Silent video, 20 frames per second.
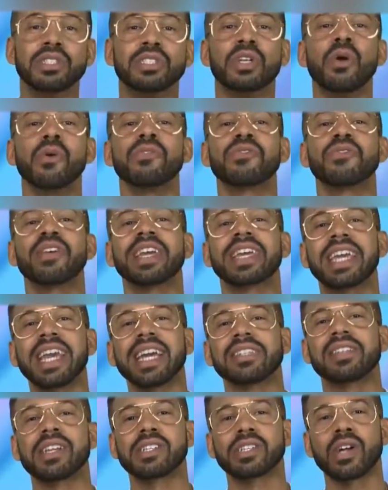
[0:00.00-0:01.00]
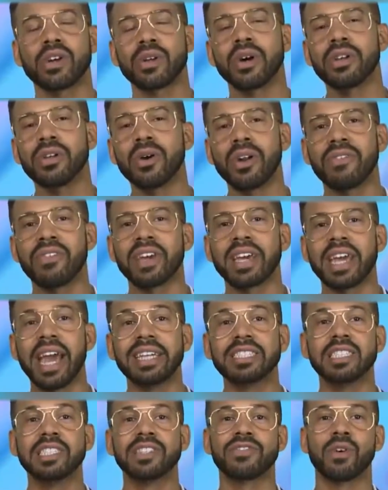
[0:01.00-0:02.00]
Don't forget to turn on
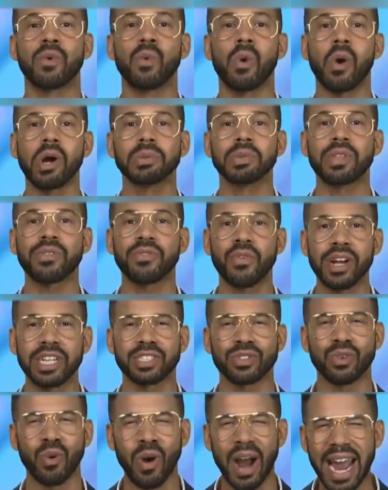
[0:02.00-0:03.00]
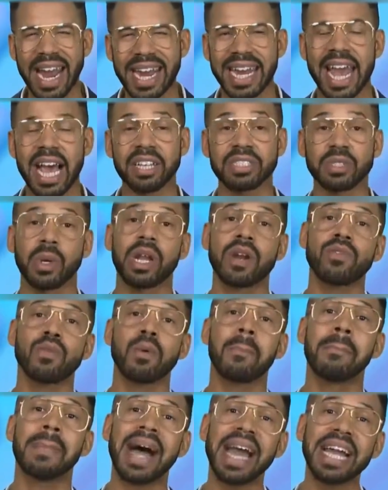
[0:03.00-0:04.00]
notifications for Words with Friends right now so it'll
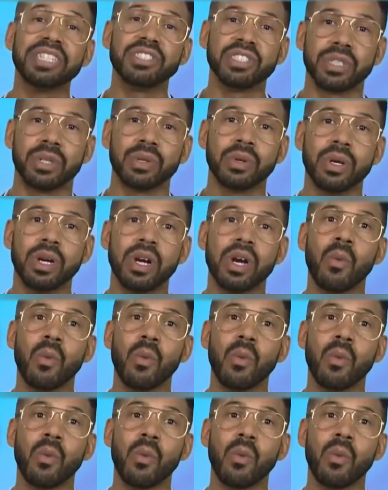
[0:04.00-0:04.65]
remind you